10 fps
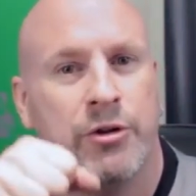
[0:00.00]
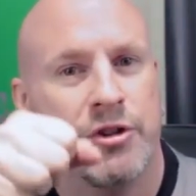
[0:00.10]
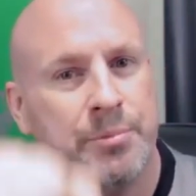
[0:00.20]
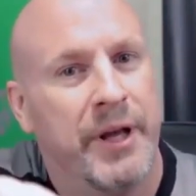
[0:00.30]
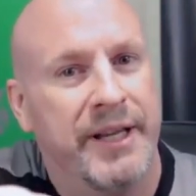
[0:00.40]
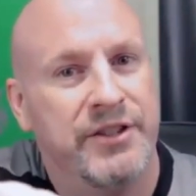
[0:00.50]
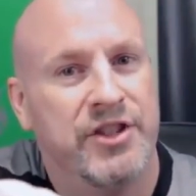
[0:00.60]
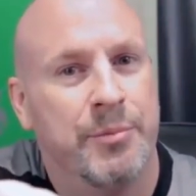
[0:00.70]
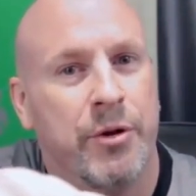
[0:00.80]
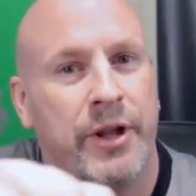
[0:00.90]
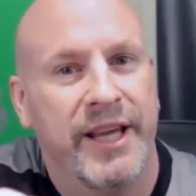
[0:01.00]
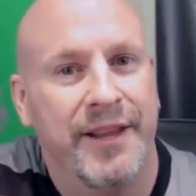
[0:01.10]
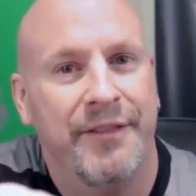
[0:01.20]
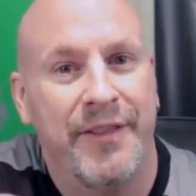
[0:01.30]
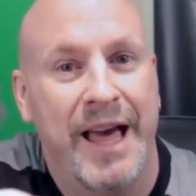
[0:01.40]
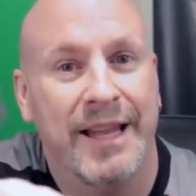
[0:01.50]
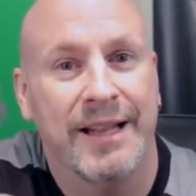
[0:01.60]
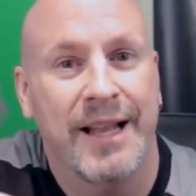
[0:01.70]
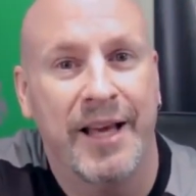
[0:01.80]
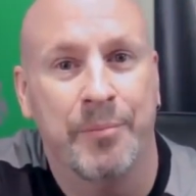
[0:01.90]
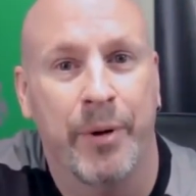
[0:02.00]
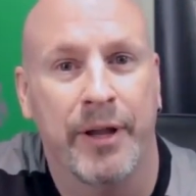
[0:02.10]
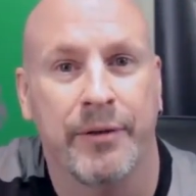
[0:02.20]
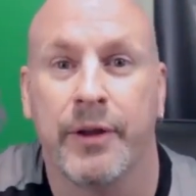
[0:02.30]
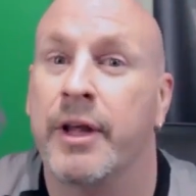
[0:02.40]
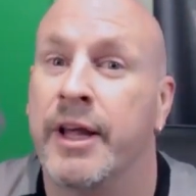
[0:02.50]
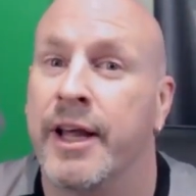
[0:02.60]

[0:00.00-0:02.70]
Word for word: or just plain simple hit that like button.